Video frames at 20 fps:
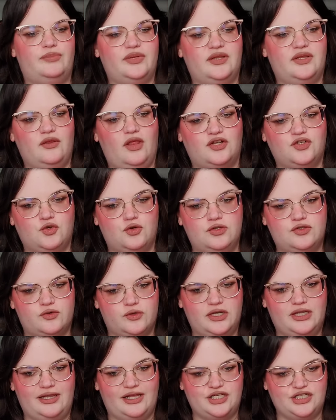but a short
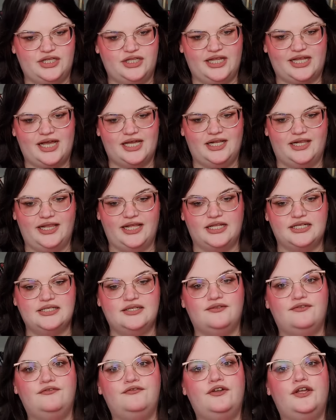story collection that kind of like
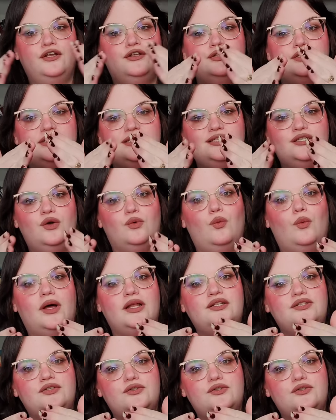funnels into one